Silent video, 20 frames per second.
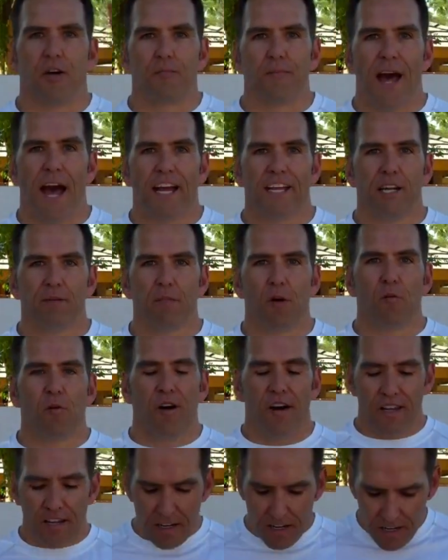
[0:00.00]
so bag number
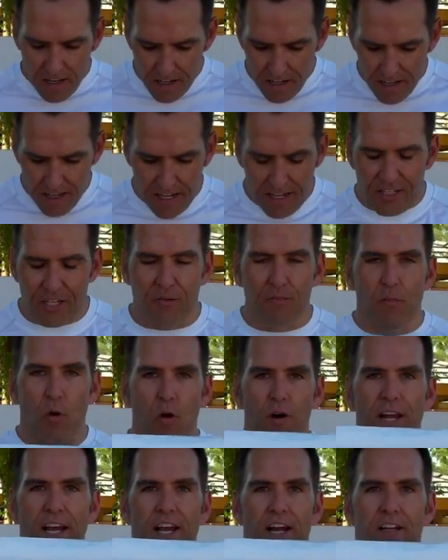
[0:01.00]
1 is your
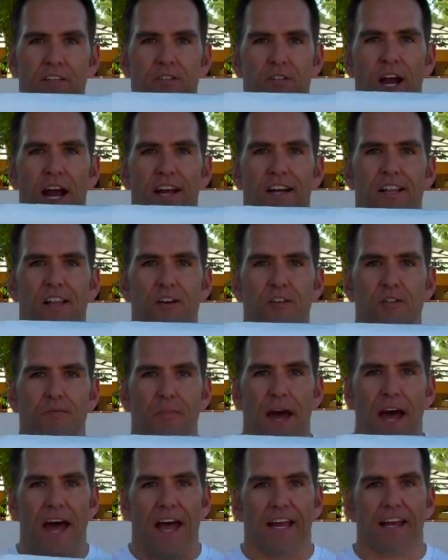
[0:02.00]
morning dry clothes
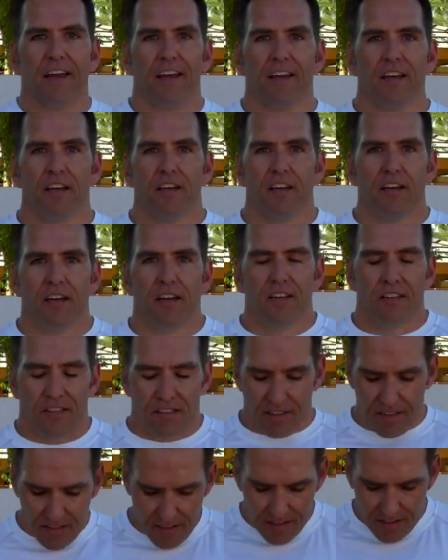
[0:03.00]
bag.
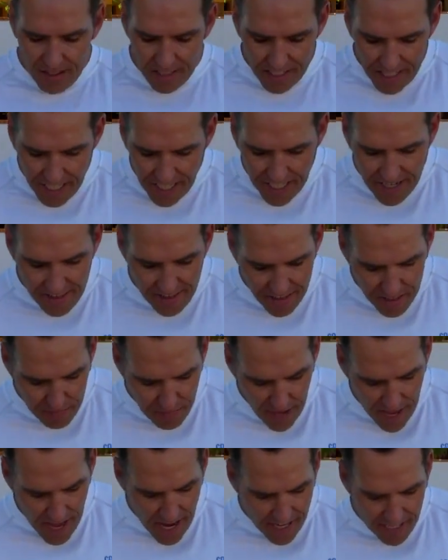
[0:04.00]
The key to this
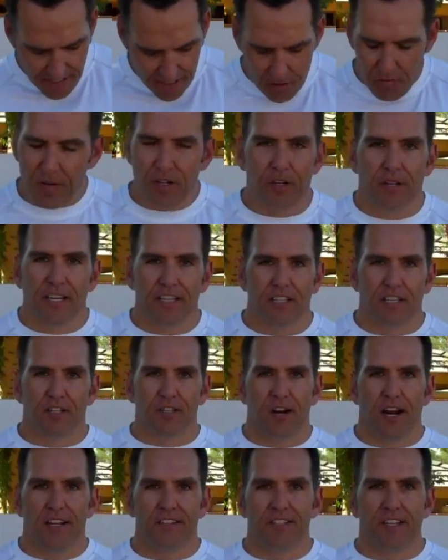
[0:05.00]
bag is that when you get to
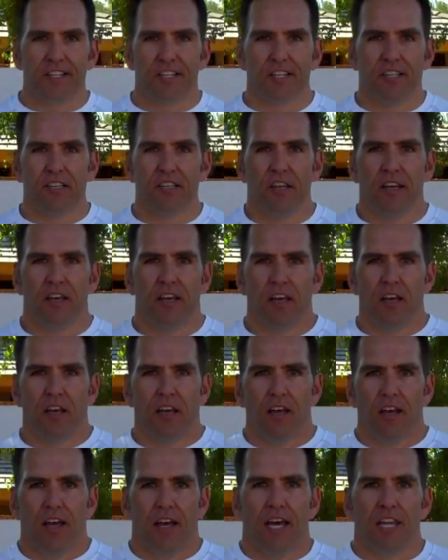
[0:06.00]
transition,
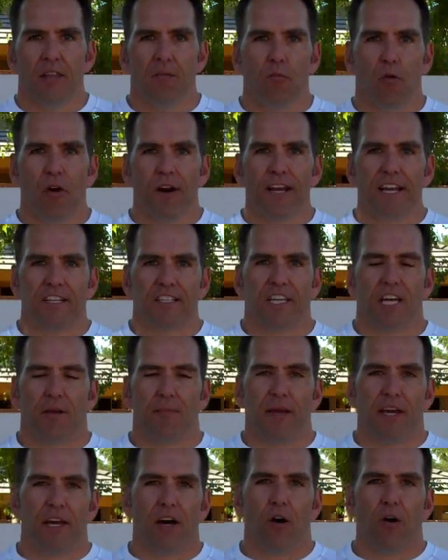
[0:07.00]
in the morning it's going
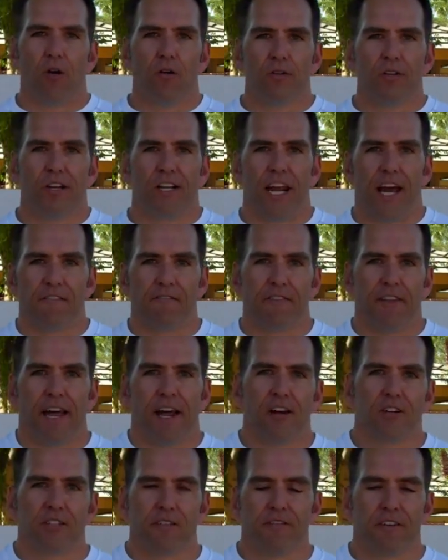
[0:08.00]
to be cold, you're going to have
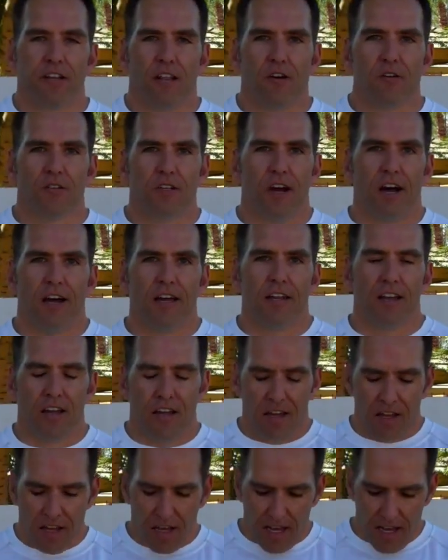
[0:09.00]
layers of clothes on,
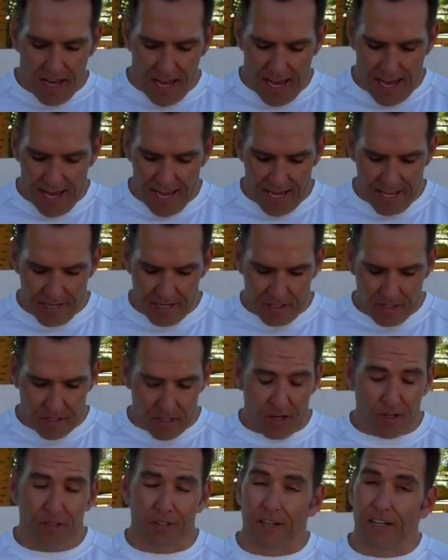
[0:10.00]
and
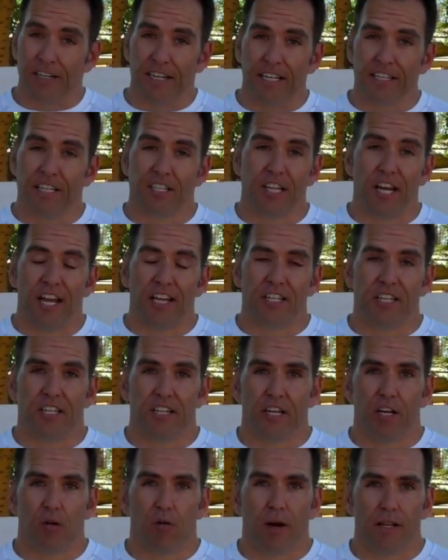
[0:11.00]
you're also going to need to change
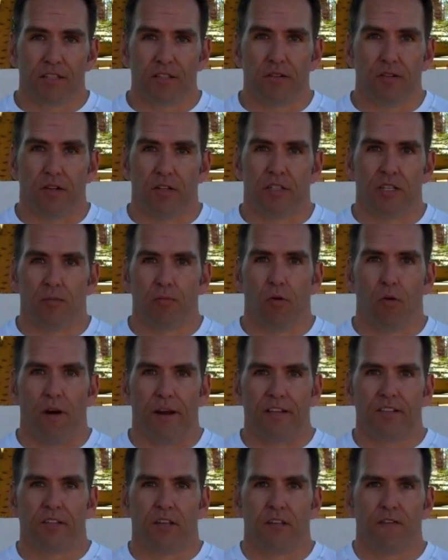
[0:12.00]
into your wetsuit at some
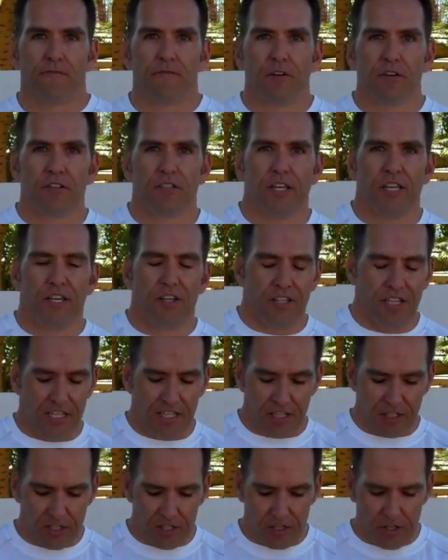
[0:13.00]
point. So the first thing you
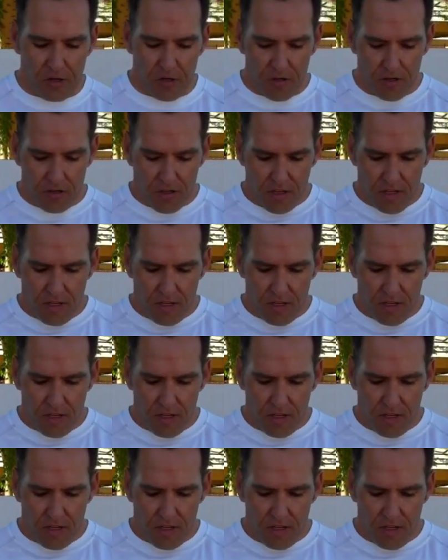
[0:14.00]
need to do